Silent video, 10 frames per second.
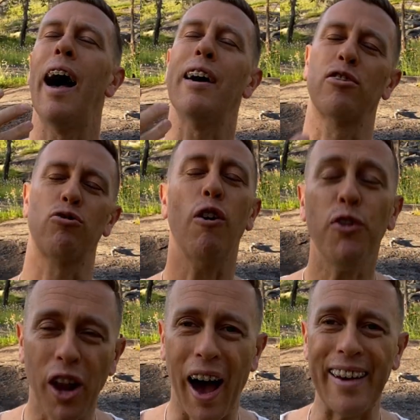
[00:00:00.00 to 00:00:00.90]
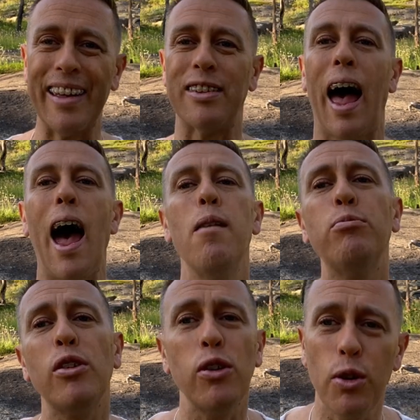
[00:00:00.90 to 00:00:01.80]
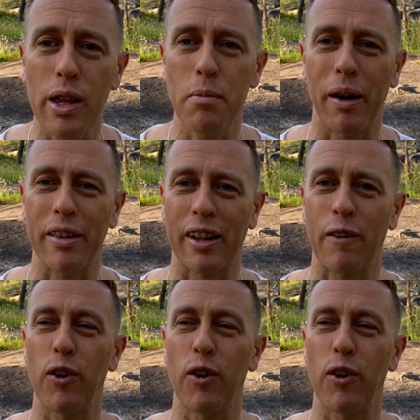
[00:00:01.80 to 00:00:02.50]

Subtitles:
Astrophyllite is absolutely amazing